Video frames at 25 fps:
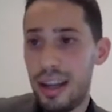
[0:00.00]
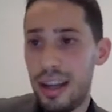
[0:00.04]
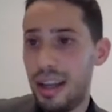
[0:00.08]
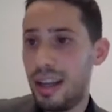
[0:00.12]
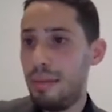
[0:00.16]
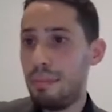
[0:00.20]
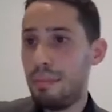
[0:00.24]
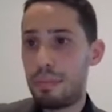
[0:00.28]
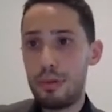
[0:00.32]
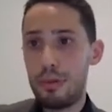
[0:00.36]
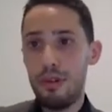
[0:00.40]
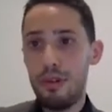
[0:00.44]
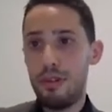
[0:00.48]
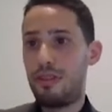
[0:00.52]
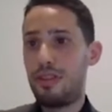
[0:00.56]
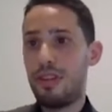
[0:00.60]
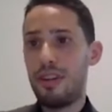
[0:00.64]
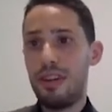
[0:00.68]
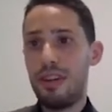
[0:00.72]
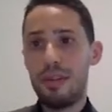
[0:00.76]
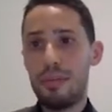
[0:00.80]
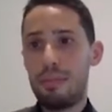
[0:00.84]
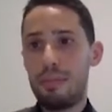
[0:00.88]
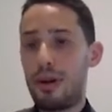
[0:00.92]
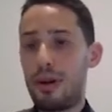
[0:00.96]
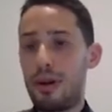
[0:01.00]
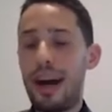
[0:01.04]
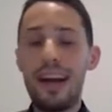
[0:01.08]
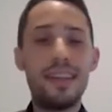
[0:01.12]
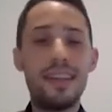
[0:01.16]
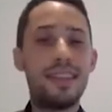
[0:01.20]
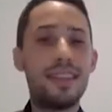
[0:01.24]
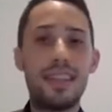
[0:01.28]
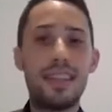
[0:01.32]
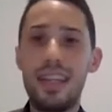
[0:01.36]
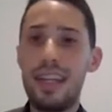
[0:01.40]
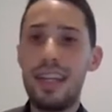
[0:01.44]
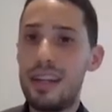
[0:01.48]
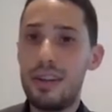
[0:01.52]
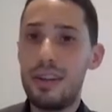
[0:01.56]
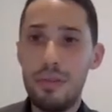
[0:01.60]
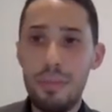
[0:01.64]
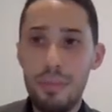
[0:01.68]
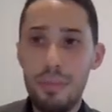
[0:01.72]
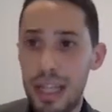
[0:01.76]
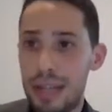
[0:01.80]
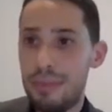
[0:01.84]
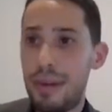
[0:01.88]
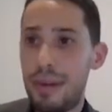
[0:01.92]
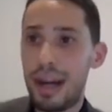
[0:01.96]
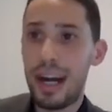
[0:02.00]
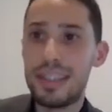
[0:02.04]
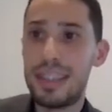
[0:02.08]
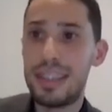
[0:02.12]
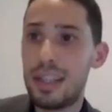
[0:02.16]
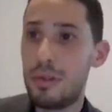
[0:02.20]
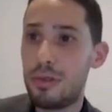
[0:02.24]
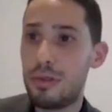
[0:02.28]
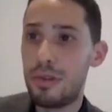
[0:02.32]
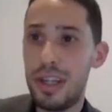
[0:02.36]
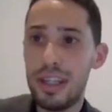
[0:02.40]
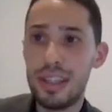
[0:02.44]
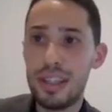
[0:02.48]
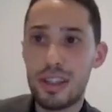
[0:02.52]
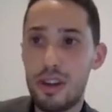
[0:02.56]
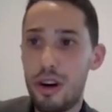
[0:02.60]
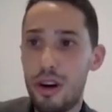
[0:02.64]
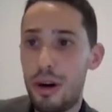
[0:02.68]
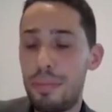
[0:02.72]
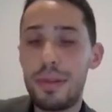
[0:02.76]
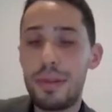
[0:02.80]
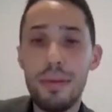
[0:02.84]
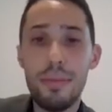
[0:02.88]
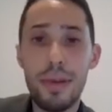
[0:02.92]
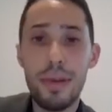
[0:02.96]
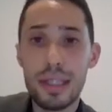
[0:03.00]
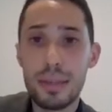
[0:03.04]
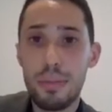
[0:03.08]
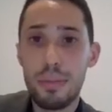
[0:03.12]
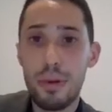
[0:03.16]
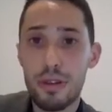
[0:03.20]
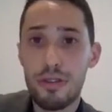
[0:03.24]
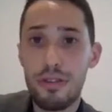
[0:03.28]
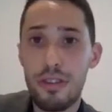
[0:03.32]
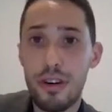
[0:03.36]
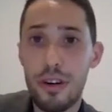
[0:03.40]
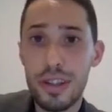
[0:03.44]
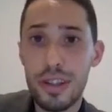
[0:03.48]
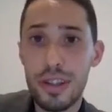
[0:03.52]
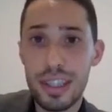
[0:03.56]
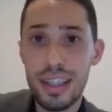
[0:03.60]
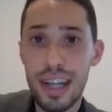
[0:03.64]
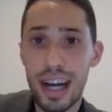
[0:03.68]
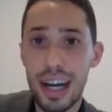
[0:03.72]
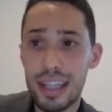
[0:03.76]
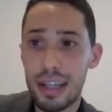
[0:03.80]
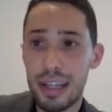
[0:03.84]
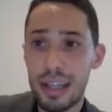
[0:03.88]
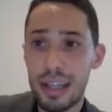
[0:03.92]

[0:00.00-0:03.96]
improve pricing, minimizing risk, optimize portfolios in high